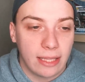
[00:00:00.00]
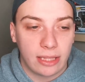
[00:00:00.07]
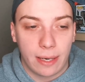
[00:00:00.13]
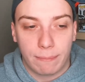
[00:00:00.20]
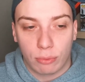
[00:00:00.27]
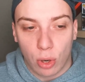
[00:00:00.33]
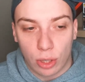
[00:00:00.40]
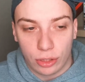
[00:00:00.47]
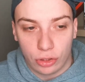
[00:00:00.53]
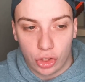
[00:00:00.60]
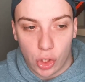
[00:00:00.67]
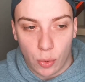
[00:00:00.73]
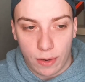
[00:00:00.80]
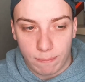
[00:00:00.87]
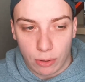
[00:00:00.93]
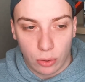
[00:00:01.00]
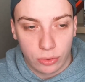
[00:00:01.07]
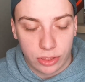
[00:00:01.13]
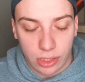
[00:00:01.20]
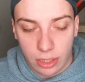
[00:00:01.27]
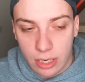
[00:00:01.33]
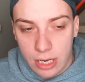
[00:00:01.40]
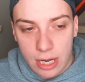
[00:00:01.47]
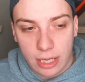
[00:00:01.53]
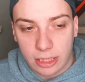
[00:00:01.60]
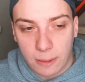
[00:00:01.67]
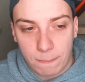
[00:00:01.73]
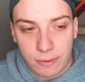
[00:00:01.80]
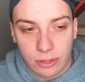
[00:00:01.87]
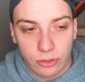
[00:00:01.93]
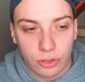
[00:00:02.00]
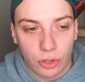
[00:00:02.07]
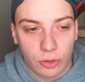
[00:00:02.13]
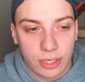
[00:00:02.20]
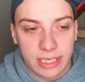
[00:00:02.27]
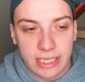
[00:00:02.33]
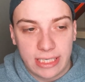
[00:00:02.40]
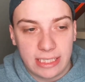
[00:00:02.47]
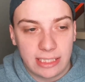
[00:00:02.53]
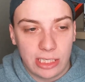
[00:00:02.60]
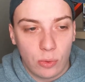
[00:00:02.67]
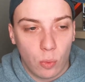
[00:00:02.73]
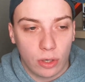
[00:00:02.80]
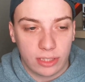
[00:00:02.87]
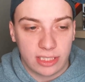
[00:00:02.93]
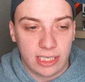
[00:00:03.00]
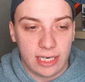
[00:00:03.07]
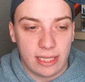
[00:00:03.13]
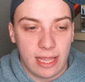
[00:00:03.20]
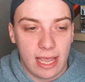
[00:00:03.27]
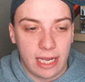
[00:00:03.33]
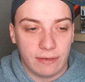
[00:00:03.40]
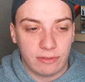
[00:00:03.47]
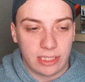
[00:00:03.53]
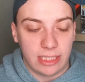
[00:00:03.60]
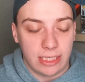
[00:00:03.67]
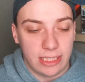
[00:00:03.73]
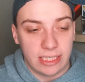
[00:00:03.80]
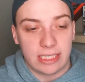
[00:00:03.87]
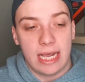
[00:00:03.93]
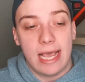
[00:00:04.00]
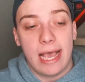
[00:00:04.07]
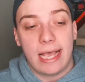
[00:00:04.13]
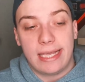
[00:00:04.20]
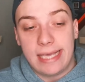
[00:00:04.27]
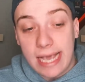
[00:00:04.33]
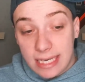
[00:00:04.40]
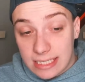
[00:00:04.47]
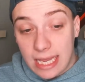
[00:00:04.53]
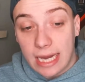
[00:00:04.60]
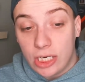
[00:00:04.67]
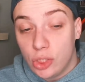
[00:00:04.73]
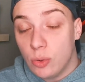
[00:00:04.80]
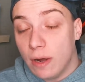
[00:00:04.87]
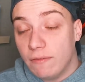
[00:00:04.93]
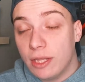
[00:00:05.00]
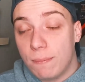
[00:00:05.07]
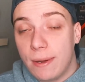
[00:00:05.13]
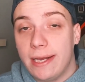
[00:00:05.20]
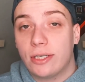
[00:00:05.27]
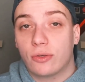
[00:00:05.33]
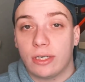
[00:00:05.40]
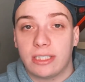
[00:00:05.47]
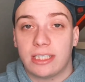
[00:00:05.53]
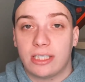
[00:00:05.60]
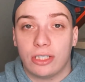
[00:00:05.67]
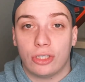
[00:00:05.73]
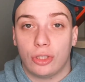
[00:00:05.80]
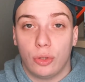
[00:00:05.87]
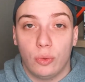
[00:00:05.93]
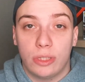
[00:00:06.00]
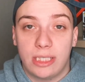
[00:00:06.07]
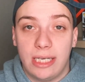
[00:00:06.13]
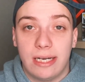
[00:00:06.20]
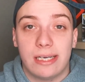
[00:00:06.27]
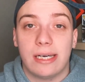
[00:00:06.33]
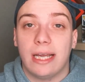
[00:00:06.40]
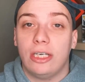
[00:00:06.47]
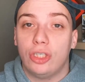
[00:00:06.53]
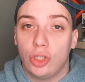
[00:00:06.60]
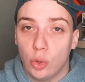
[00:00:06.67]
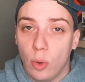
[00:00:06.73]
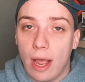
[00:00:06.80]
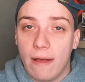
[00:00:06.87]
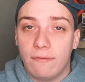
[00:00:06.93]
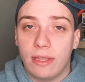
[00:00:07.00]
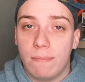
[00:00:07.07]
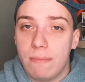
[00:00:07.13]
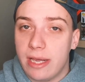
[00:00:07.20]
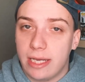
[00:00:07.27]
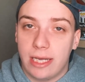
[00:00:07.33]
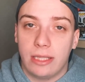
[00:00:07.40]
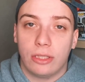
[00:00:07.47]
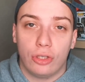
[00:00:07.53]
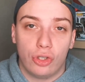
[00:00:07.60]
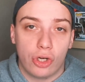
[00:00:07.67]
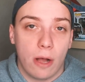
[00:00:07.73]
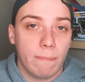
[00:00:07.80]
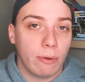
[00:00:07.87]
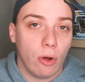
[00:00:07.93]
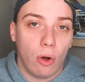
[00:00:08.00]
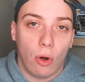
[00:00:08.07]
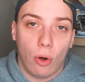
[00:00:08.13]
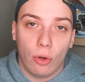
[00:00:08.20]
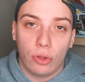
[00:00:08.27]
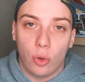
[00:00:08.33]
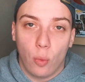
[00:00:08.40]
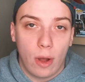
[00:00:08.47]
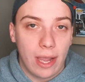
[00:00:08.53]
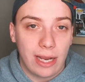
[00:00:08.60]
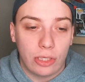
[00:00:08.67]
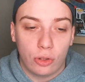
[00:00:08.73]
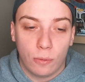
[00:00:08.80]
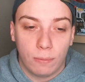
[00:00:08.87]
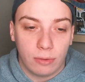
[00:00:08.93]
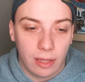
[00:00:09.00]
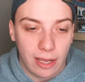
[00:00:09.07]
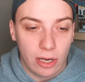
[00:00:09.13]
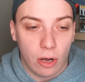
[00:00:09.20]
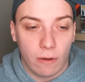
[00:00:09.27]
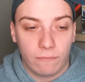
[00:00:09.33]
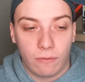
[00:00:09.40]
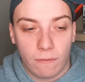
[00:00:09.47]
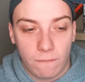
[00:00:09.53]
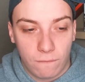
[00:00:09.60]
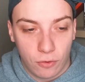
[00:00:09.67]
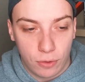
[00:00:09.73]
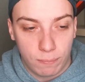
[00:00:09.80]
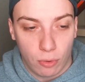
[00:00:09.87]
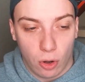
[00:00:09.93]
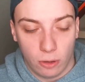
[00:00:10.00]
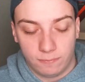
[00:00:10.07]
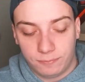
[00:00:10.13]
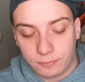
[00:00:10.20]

They brought in Joey Bosa. The Bills are an easy 1 seed in the AFC East. Yes, I do have the Patriots as the 2 seed, and I do have them making the jump all the way to playoff football.